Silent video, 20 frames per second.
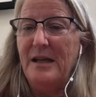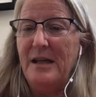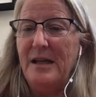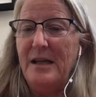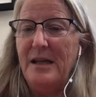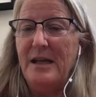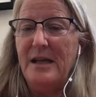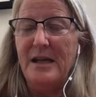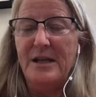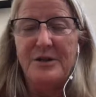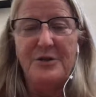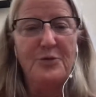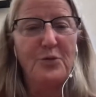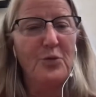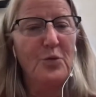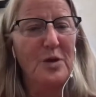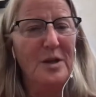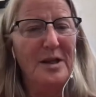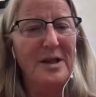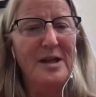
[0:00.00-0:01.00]
it's
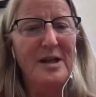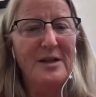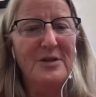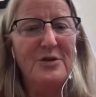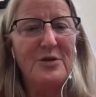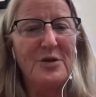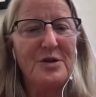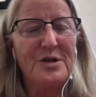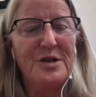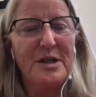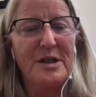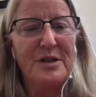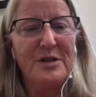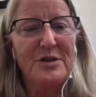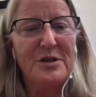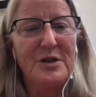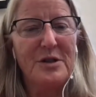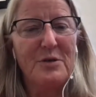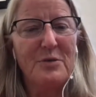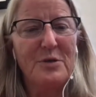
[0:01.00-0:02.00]
really interesting.
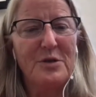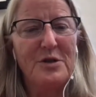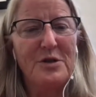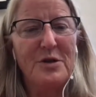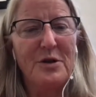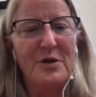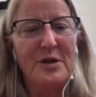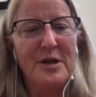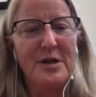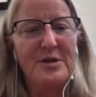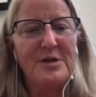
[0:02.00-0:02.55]
So you would start